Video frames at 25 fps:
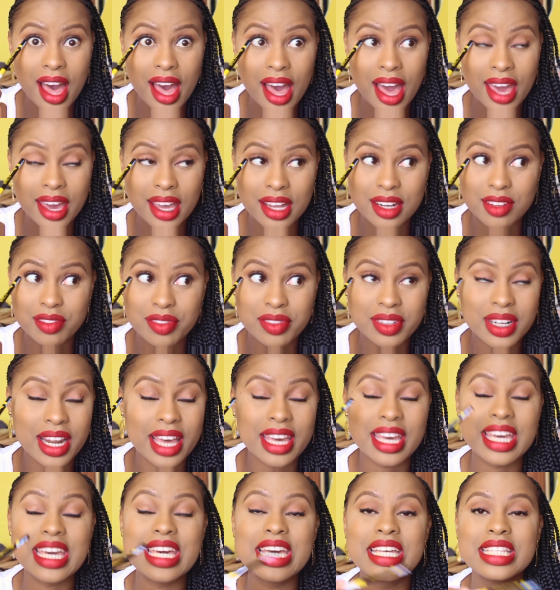I can feel
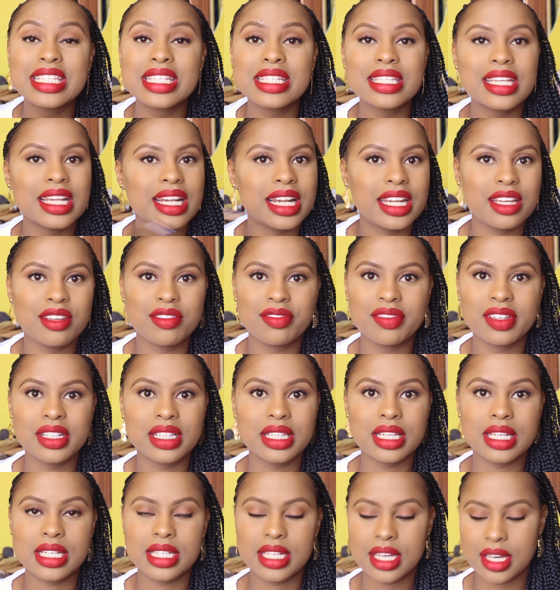like instantly feel
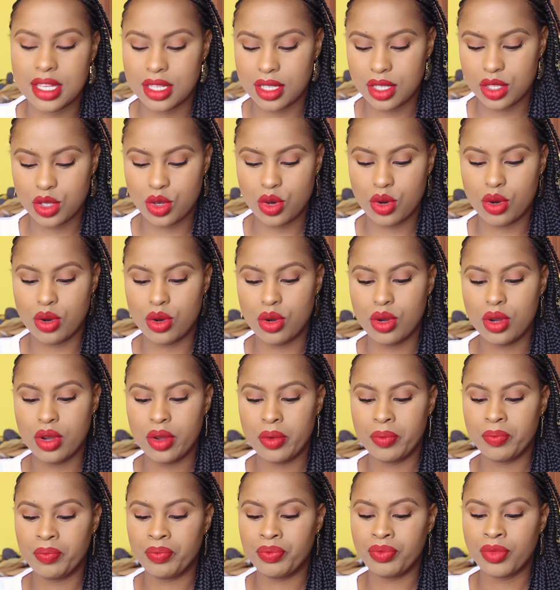the tear. So
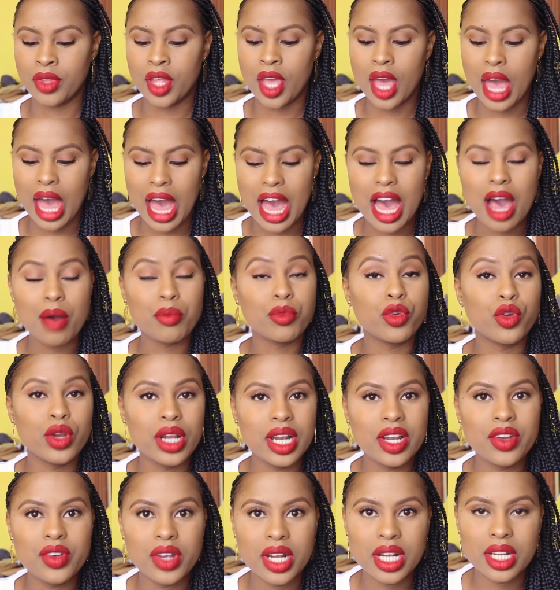I'm
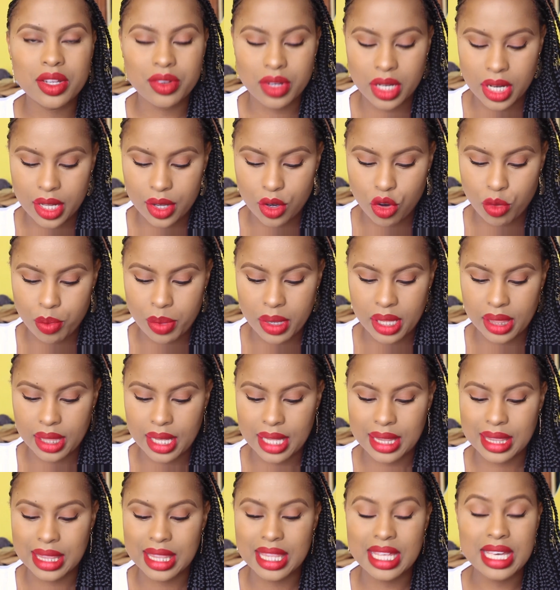really, really, really hoping
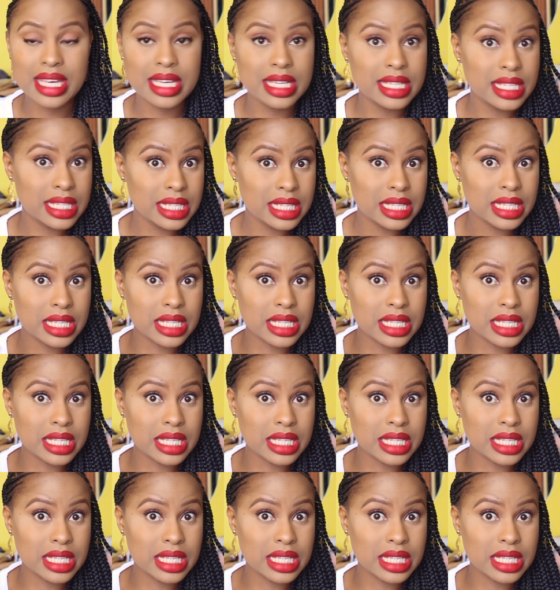that this